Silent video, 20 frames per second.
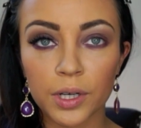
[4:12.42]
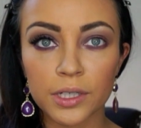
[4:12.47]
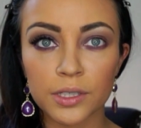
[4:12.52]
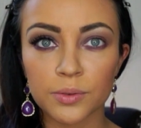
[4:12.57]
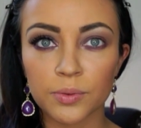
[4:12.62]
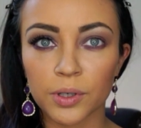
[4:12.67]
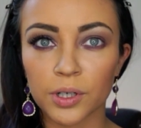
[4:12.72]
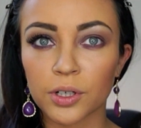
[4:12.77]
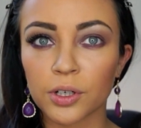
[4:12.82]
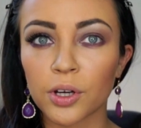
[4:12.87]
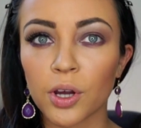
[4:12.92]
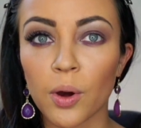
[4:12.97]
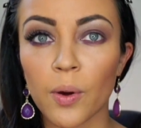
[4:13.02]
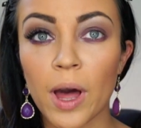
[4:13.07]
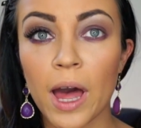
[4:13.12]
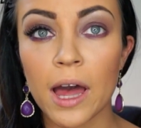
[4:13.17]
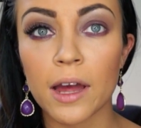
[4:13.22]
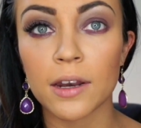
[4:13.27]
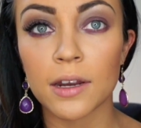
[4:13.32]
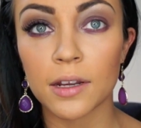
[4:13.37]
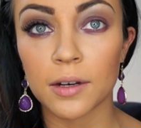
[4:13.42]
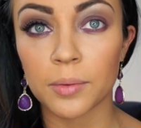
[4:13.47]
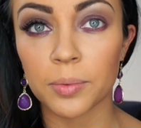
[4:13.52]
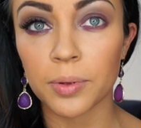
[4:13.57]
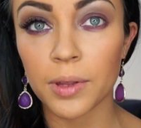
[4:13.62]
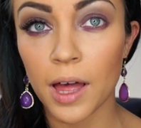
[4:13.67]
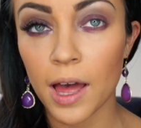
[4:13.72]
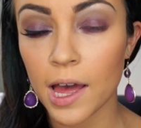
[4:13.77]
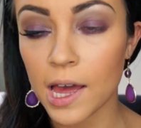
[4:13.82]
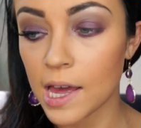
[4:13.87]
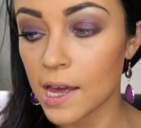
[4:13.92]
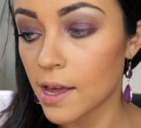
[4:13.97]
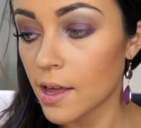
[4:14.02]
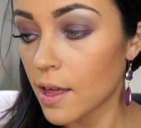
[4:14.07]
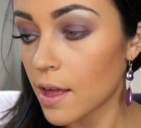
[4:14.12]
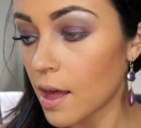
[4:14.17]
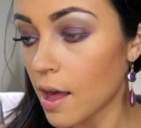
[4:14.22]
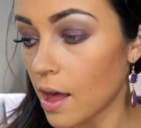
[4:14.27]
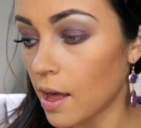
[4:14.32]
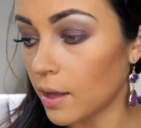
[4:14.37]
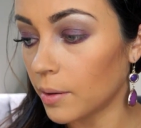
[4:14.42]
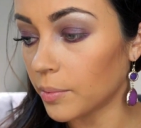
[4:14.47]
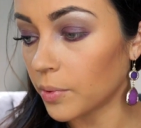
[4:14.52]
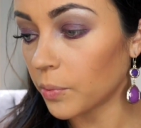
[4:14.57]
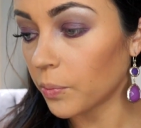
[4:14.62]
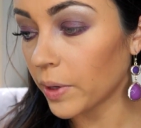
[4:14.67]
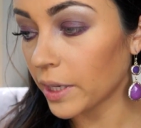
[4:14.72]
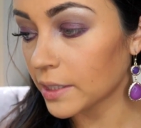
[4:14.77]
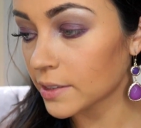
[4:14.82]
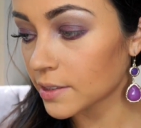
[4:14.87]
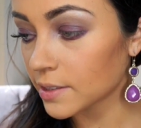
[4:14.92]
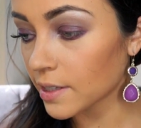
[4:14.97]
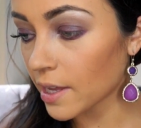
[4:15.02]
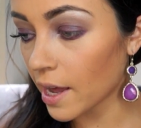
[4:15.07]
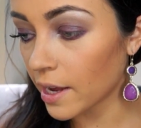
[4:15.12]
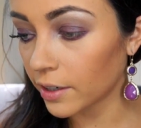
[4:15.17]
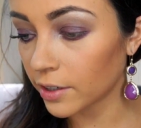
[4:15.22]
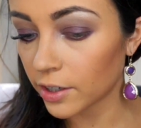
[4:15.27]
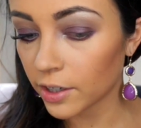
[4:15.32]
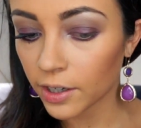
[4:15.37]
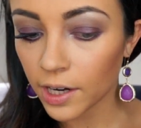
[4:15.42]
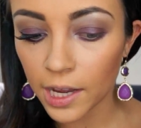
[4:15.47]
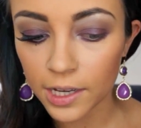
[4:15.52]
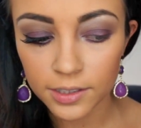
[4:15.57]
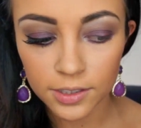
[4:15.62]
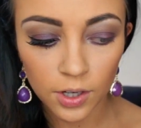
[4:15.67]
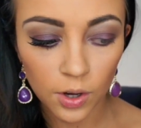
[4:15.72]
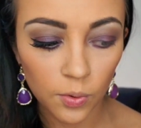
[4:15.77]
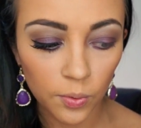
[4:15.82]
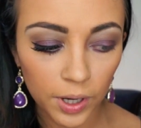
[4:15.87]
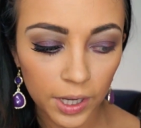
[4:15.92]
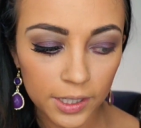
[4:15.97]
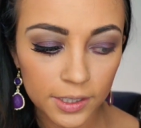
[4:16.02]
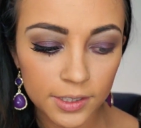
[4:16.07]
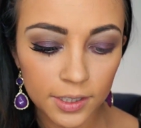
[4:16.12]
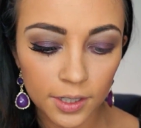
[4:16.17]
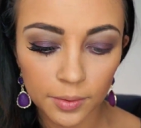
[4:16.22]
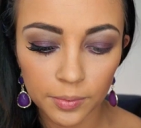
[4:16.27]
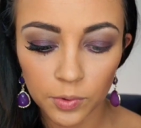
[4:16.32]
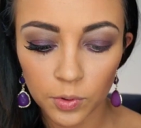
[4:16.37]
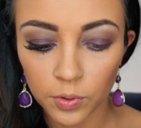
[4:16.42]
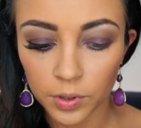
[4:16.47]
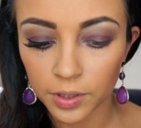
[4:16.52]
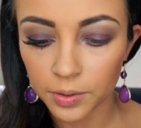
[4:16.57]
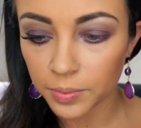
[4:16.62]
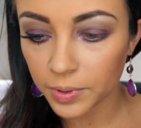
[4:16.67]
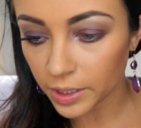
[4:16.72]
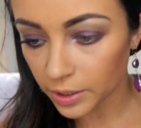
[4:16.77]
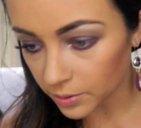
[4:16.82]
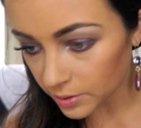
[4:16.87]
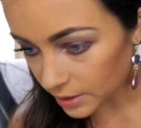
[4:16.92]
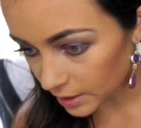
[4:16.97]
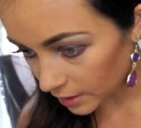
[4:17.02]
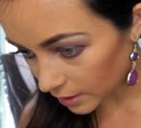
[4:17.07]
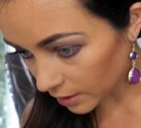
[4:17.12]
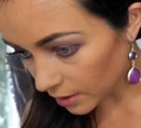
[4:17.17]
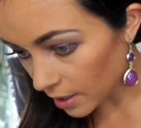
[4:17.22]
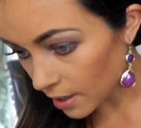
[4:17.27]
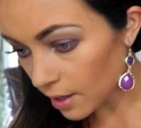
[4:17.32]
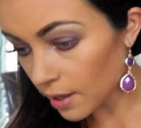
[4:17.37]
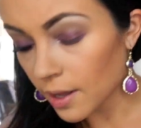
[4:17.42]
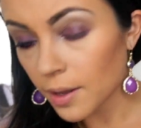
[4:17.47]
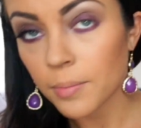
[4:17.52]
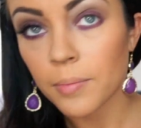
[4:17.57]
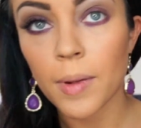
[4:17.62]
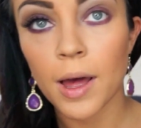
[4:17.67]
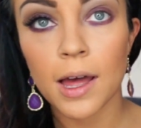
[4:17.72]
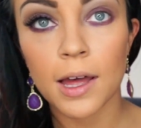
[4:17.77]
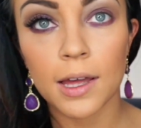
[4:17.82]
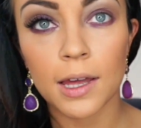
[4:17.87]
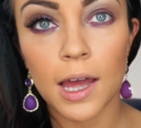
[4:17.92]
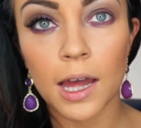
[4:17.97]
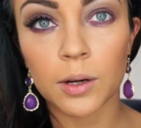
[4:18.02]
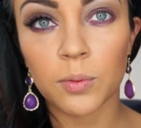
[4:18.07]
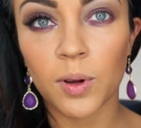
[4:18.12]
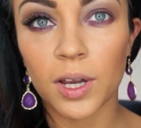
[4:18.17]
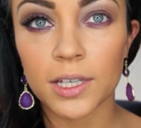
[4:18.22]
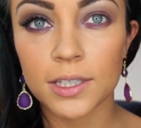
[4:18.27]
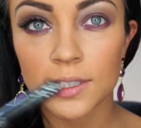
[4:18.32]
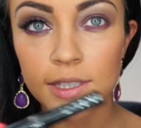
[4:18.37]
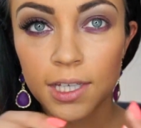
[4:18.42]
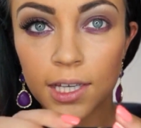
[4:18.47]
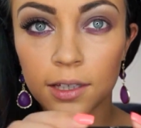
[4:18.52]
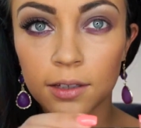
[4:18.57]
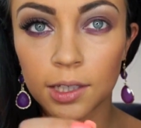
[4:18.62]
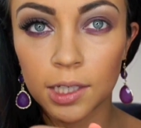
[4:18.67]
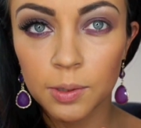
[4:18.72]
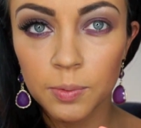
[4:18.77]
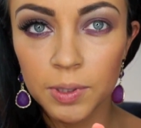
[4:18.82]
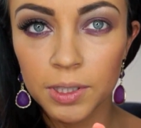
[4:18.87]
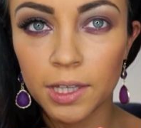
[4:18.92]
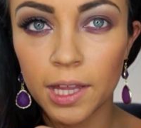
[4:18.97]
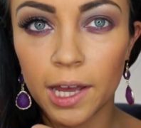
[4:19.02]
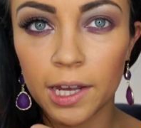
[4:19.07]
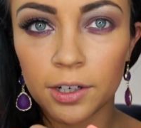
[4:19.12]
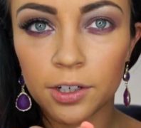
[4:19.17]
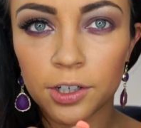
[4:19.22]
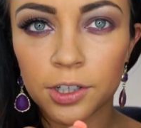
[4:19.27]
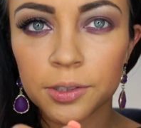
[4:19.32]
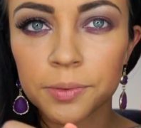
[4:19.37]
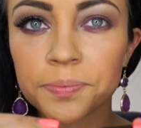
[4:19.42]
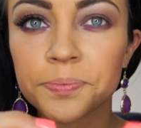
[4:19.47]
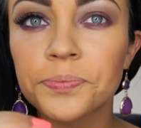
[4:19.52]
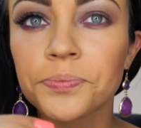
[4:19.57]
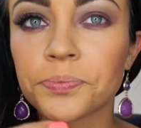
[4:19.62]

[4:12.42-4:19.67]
is we're going to go ahead and apply um, wings liner. As always, I'm going to be using my NYC liquid liner.